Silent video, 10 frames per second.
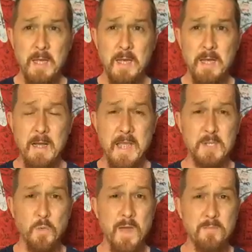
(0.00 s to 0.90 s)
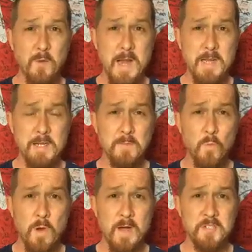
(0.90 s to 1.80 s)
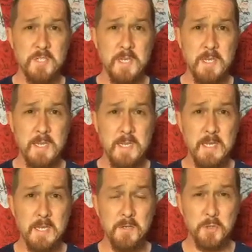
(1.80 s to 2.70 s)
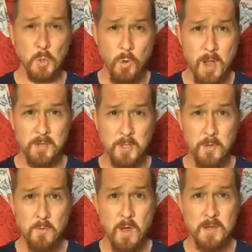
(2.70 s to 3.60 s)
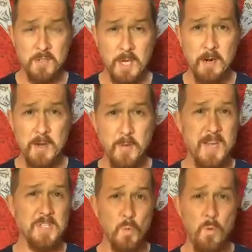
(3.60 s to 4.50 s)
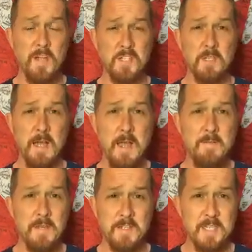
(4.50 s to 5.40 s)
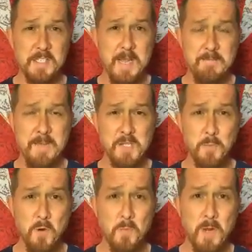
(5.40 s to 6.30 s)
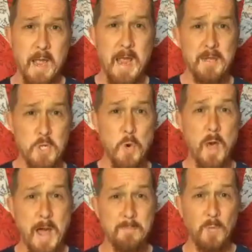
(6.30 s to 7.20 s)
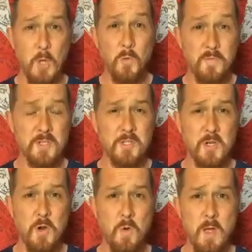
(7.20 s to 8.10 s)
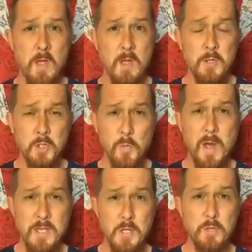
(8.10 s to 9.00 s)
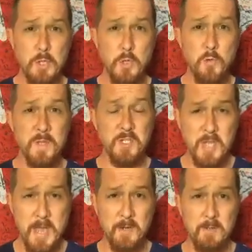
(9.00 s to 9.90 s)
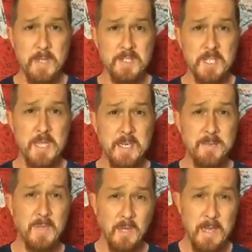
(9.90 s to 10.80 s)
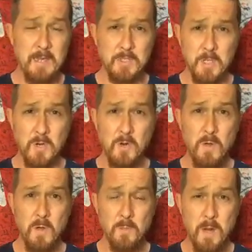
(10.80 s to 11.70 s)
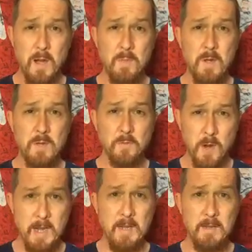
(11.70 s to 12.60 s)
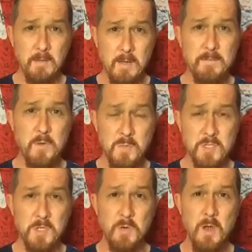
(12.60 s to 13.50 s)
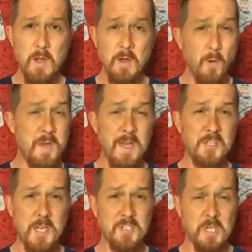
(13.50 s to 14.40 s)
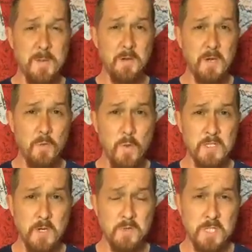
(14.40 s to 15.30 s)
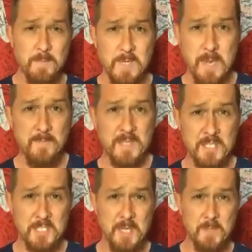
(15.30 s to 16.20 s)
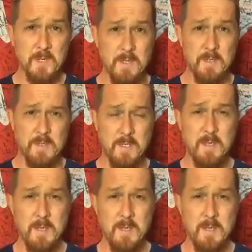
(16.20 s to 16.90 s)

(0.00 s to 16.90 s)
And his wife Franca, watching in Toronto, Ontario. He doesn't watch it live. He doesn't have Facebook, but I do upload this show to my YouTube channel and send him the link. So, Bob, Franca, love you, miss you. Hope you get a chance to come out here on the West Coast sometime this summer.